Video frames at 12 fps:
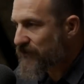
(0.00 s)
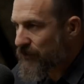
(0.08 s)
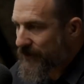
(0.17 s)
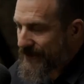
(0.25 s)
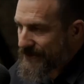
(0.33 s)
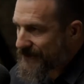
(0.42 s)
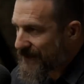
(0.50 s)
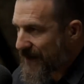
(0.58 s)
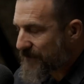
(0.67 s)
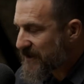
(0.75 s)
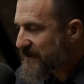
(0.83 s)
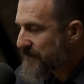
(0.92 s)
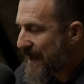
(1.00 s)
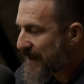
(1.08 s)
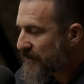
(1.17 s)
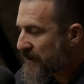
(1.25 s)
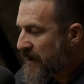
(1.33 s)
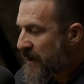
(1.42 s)
coeruleus. The name doesn't
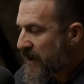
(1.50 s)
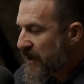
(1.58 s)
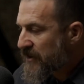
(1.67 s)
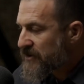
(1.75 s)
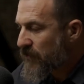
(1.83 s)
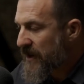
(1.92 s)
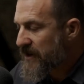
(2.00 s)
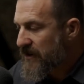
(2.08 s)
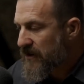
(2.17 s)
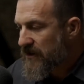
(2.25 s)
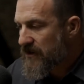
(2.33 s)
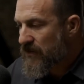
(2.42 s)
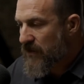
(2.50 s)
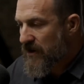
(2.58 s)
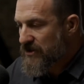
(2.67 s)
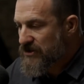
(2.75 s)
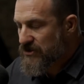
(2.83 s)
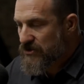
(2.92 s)
matter. So when you
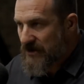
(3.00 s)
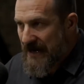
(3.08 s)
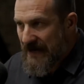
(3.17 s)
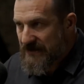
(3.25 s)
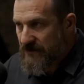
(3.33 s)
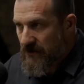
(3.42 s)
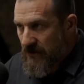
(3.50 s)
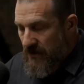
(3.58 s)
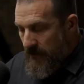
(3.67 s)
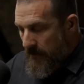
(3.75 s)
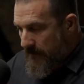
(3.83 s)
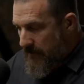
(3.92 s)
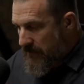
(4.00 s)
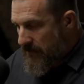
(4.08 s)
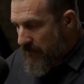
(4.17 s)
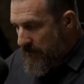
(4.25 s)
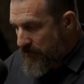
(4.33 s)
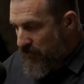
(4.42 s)
are stressed,
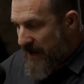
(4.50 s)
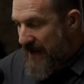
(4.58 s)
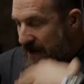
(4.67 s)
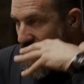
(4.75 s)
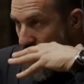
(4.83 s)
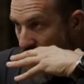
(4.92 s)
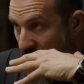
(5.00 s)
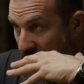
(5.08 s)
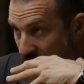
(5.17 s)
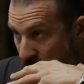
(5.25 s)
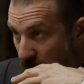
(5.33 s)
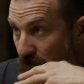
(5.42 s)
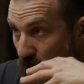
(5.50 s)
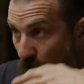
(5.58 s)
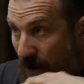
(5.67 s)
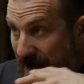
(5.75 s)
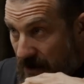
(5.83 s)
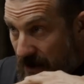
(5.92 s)
your brain and your body both
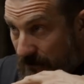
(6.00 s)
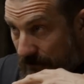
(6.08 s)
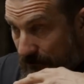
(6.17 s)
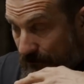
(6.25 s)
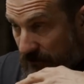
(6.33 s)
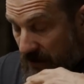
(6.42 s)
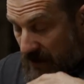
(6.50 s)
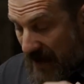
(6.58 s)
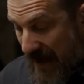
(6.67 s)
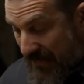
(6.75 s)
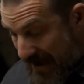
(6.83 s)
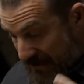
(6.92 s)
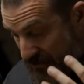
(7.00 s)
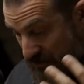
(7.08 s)
wake up, and that